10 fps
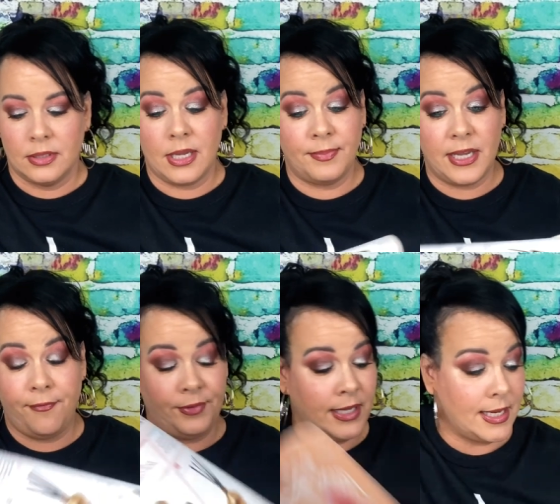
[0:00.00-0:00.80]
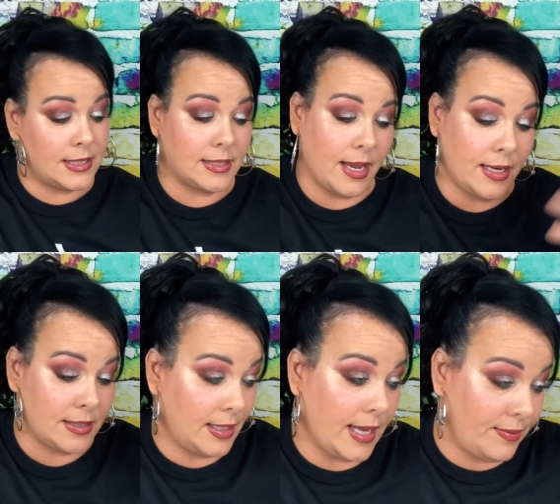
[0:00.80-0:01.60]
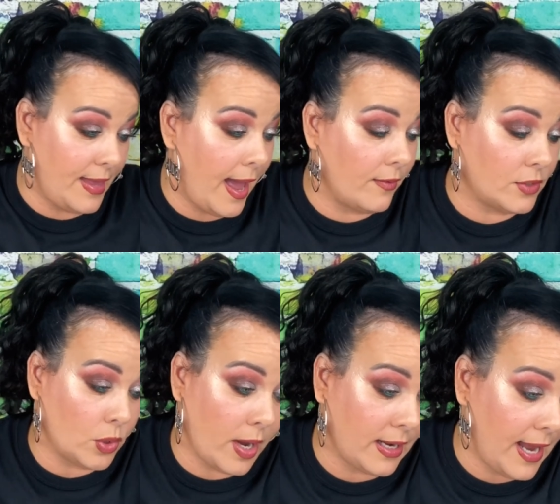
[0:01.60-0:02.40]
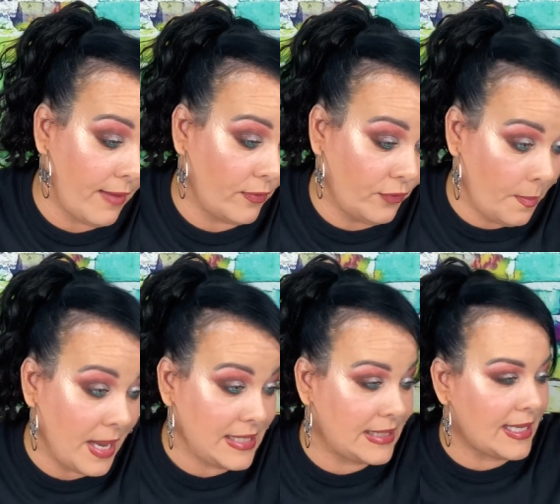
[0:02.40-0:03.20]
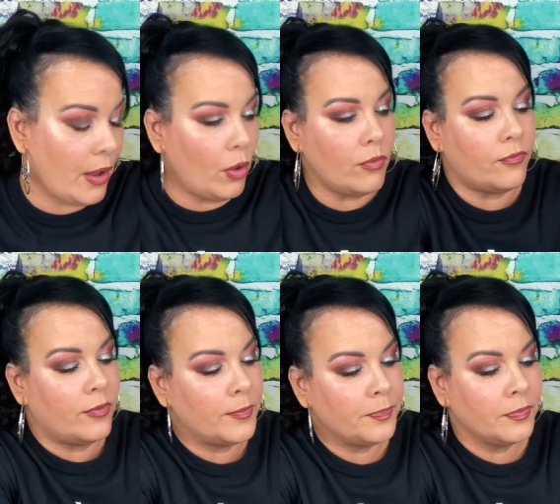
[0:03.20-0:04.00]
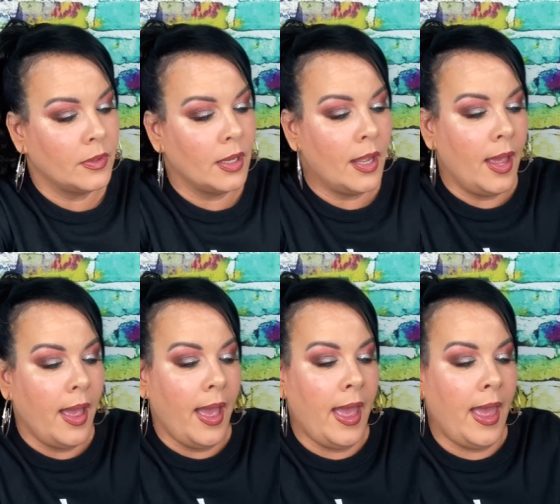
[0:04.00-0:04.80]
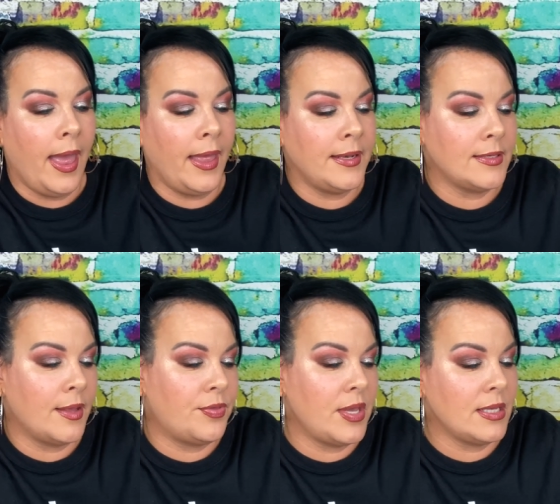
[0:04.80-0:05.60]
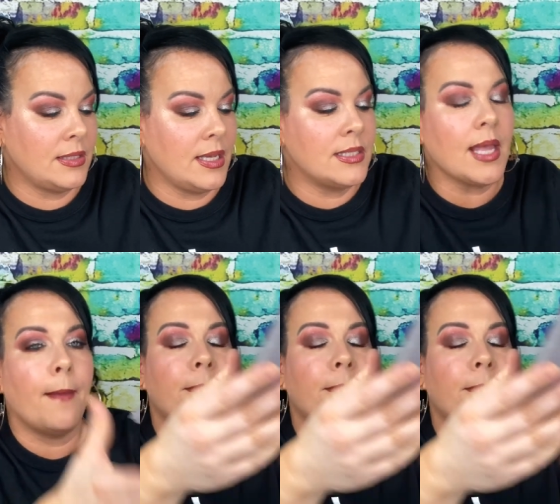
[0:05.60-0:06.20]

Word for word: So I'm definitely excited to get that so I can have it for myself. And this is a